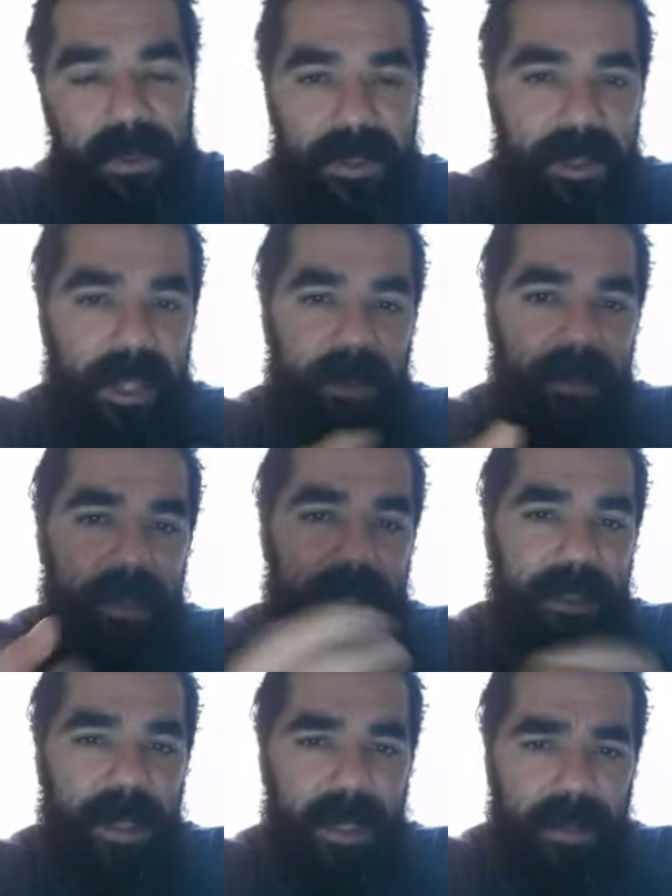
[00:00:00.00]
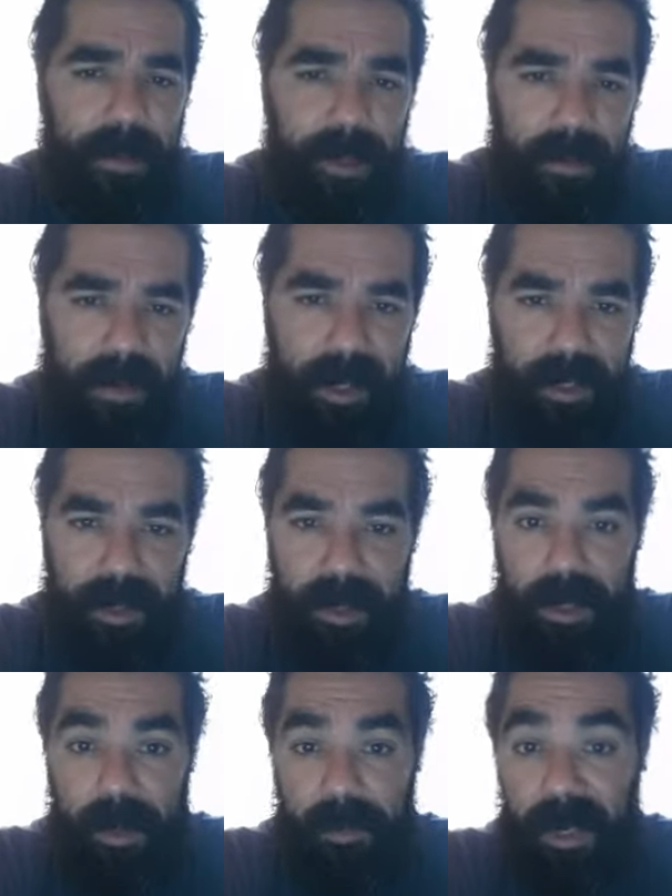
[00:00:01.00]
So that we just talked about brand.
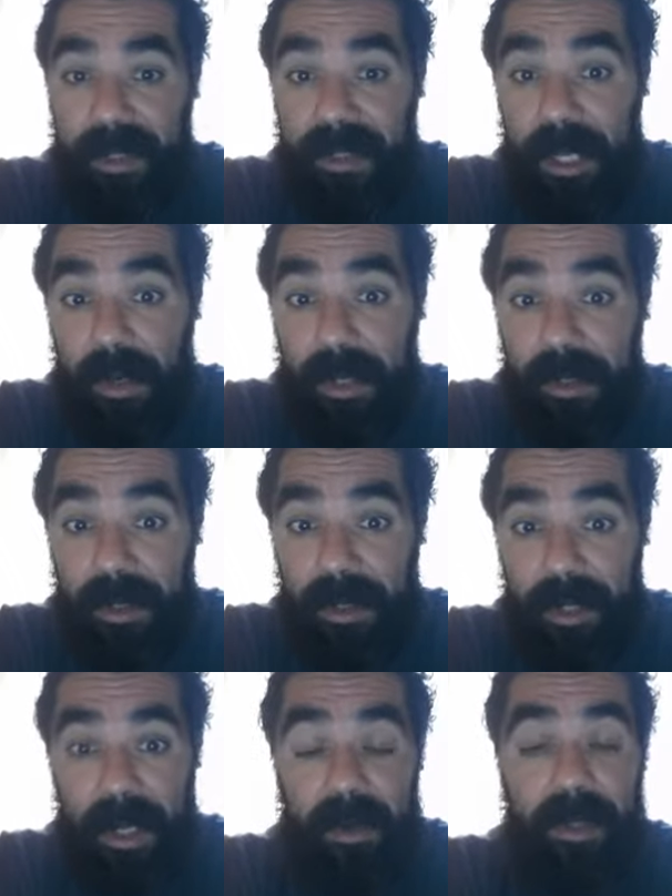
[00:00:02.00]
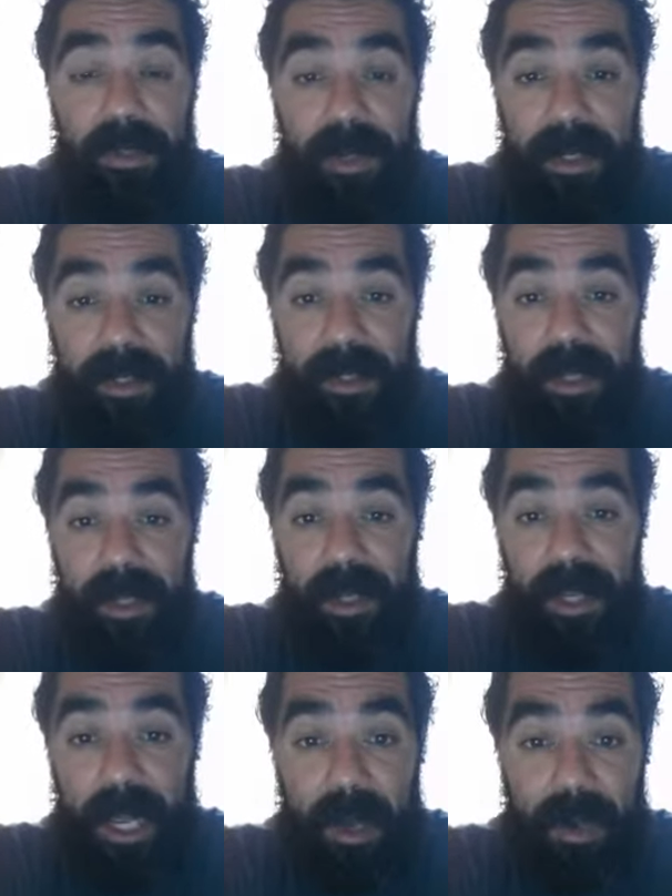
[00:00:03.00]
Brand is how I look, how I dress,
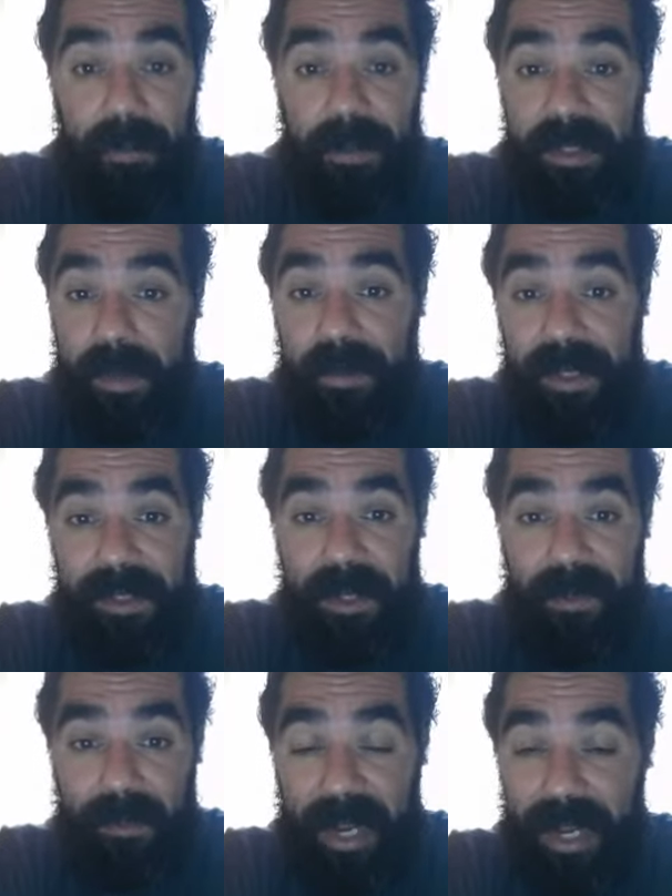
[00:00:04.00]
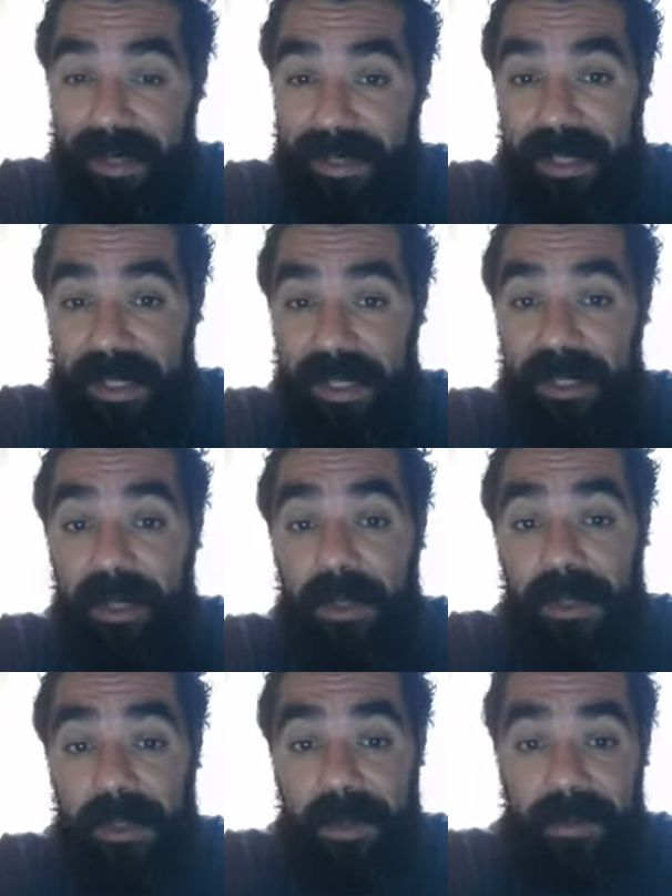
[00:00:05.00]
how I present myself. Brand is the
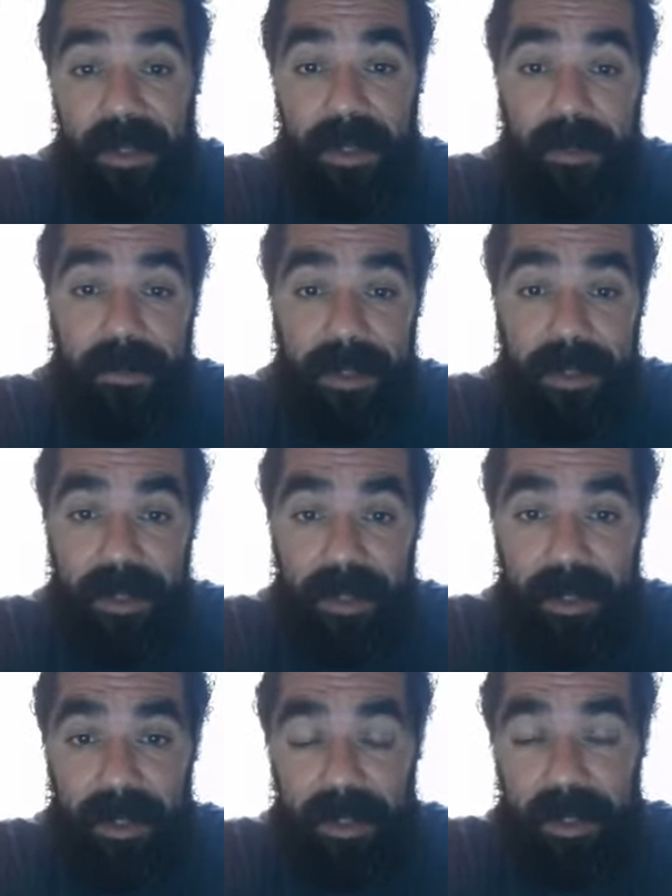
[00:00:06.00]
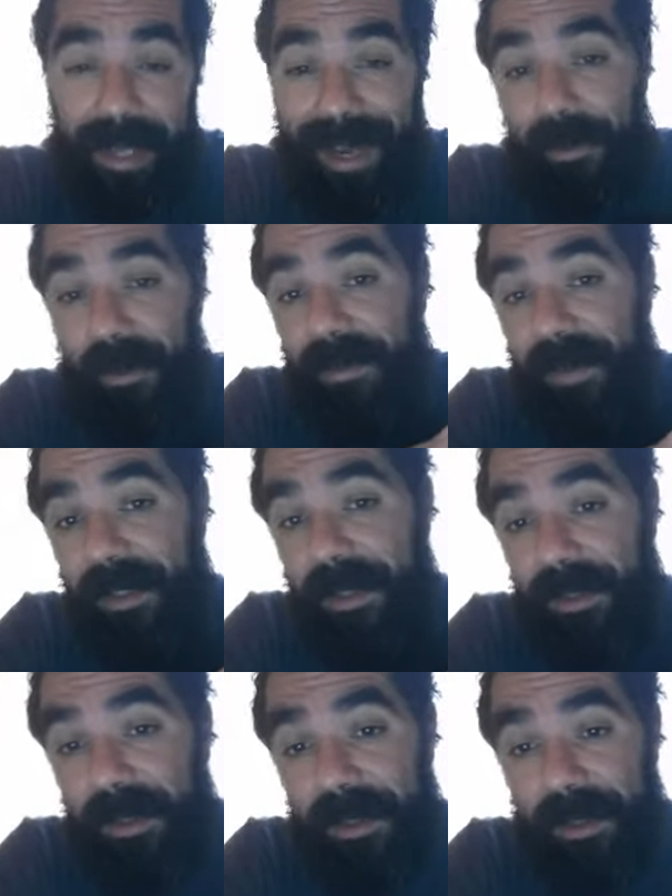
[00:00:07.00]
culture of the company, uh, the
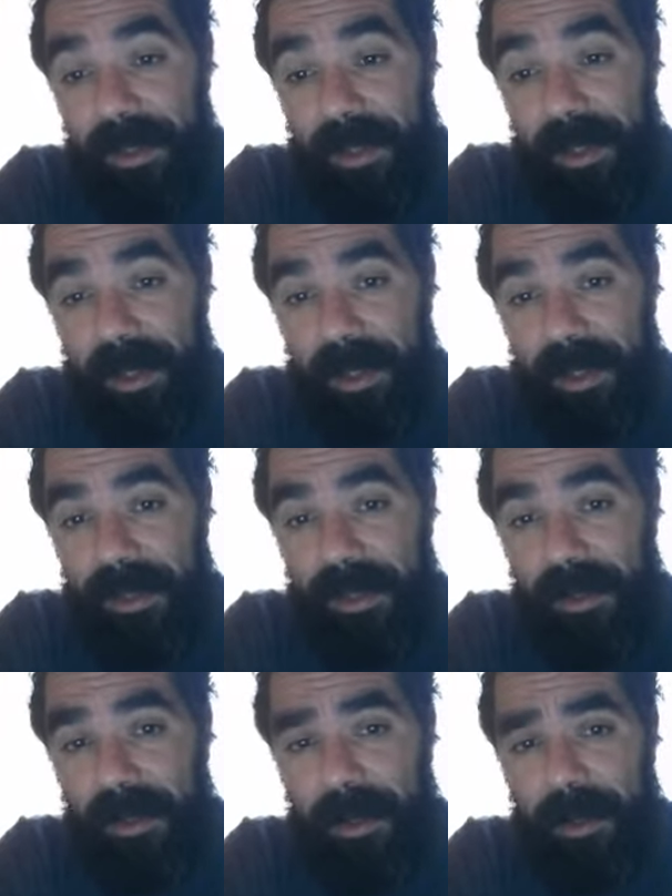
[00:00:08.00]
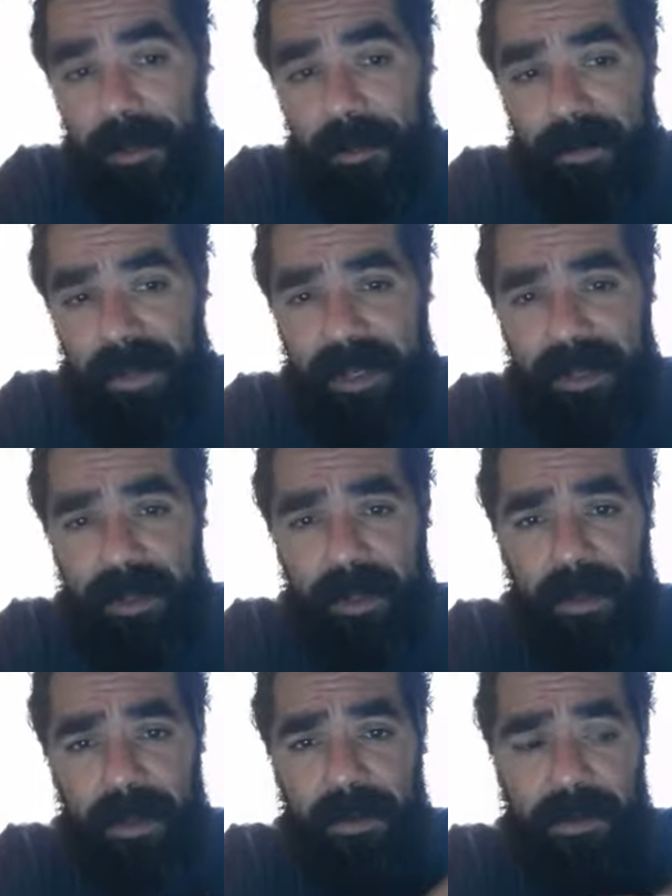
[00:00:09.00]
outward-facing culture. So um, like
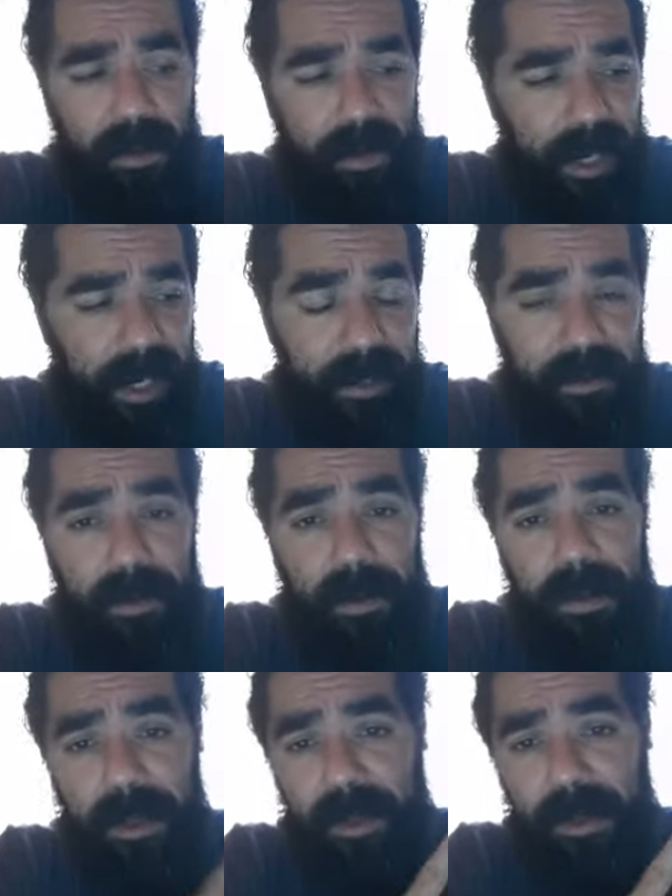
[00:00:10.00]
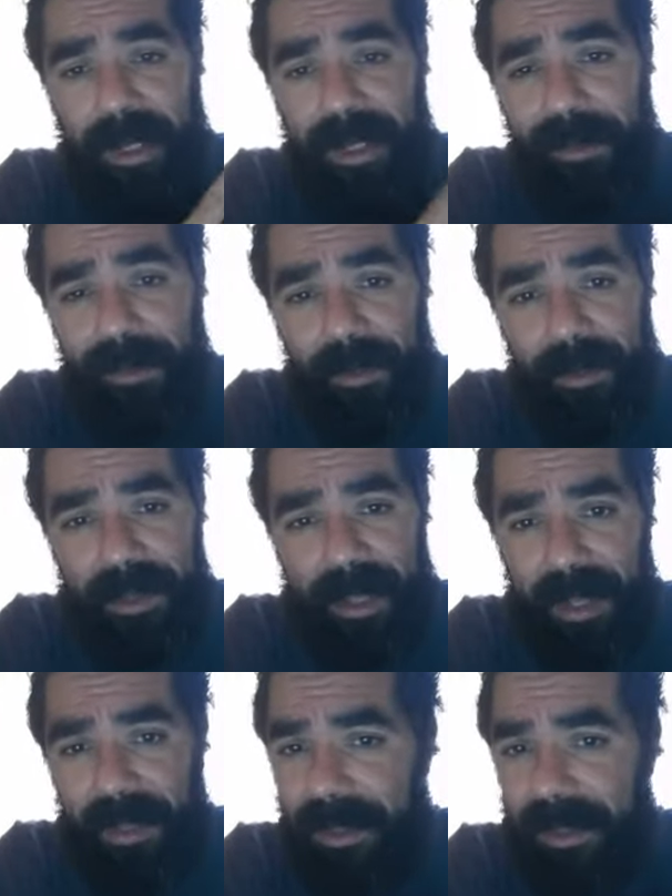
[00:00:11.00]
the the four, I had the four logo. I came up with
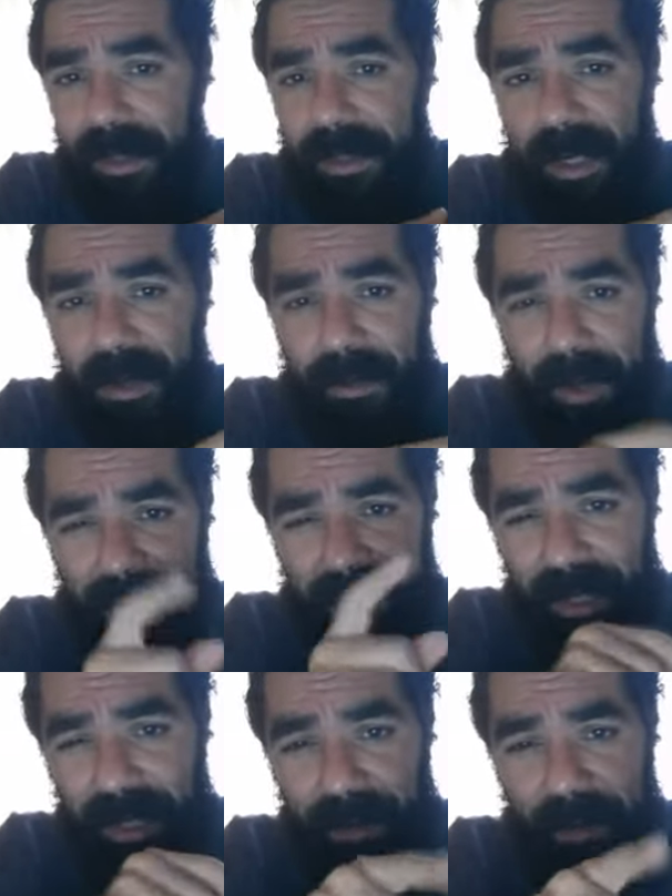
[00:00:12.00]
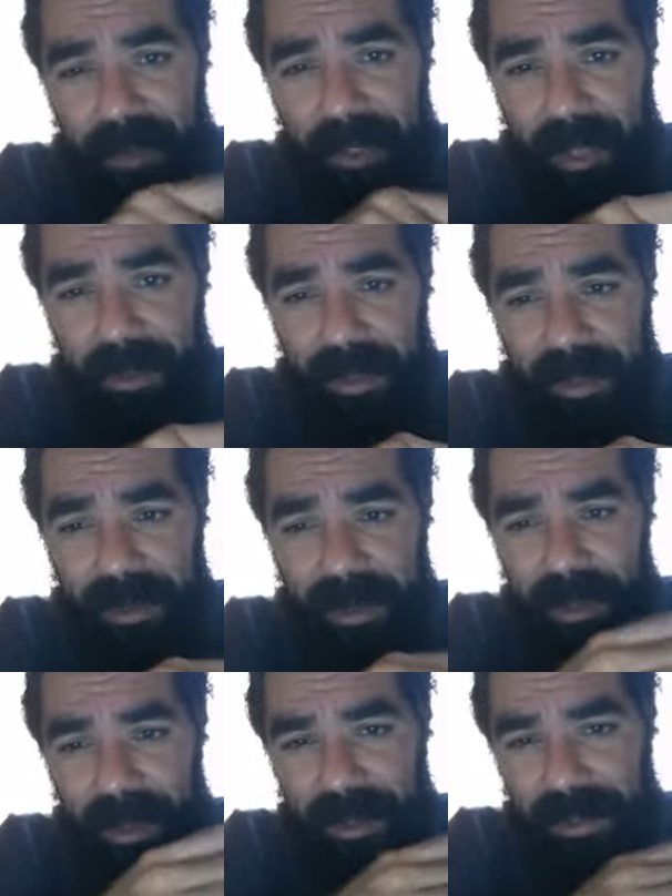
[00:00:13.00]
that. The share apartments, I came up with that thing.
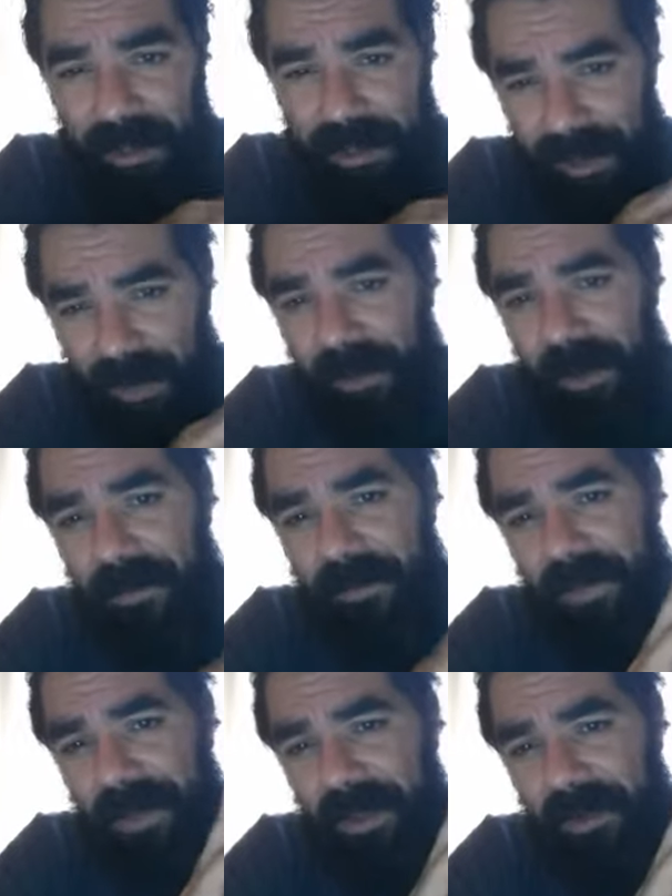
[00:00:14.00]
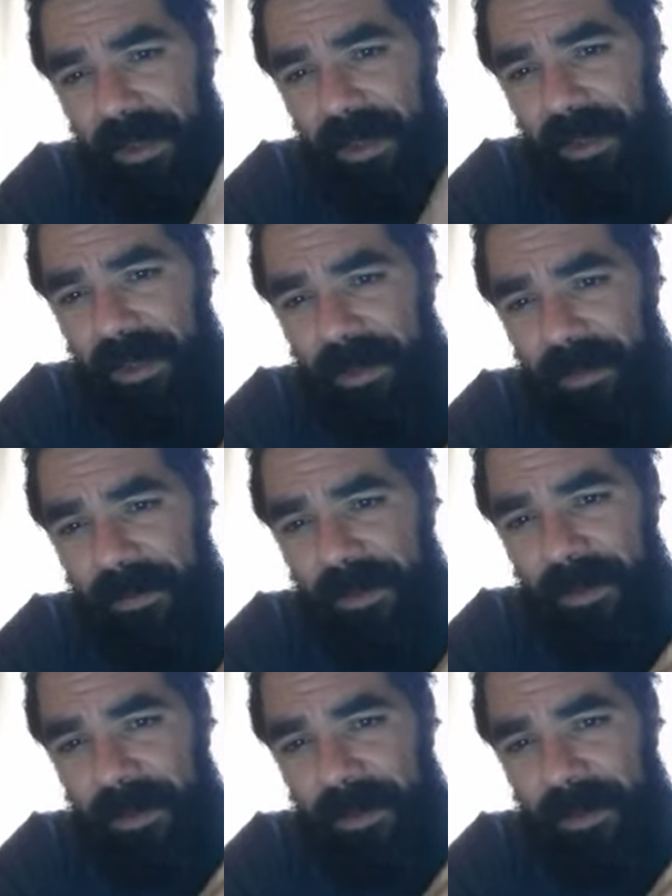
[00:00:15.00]
So it's somewhat of the um,